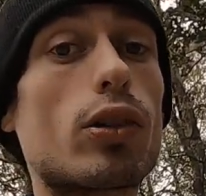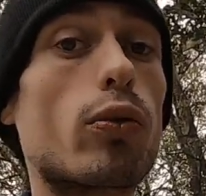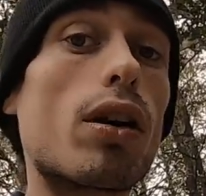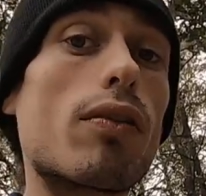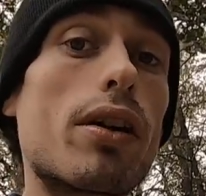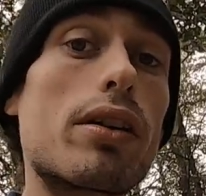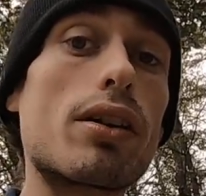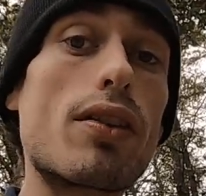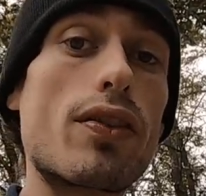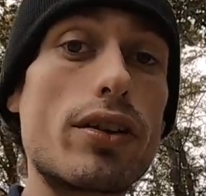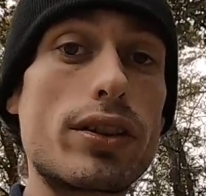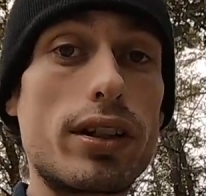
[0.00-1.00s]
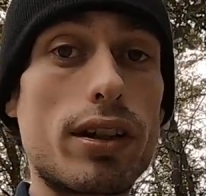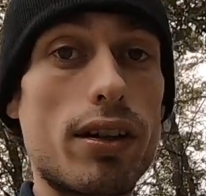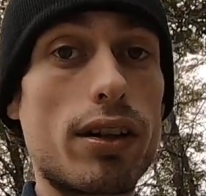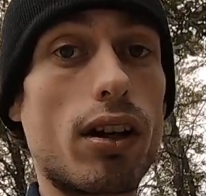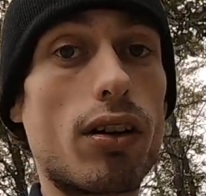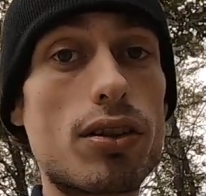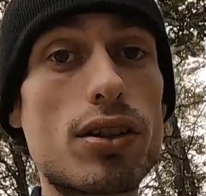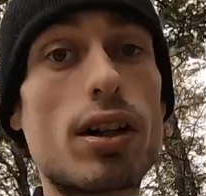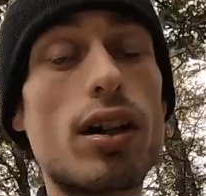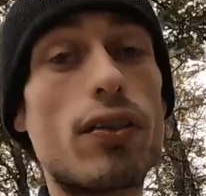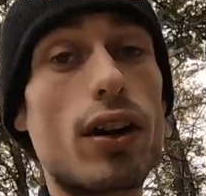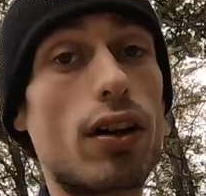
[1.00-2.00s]
$1,200 to $1,300.
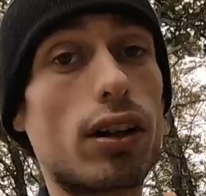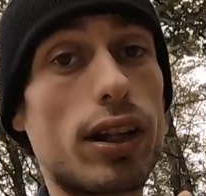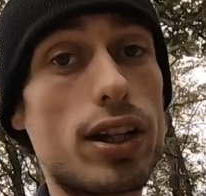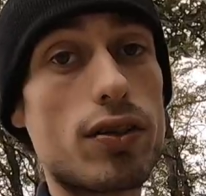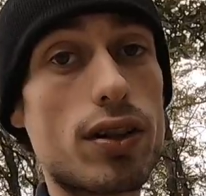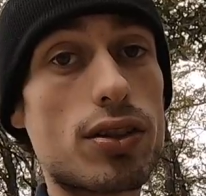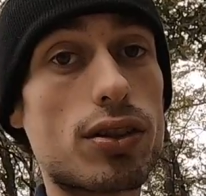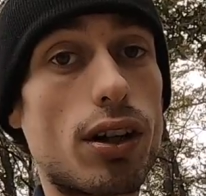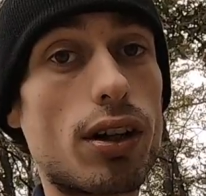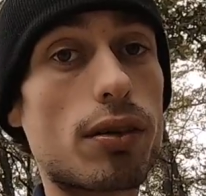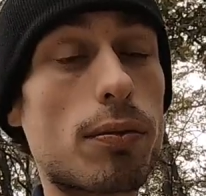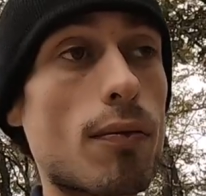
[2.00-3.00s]
They're electric start.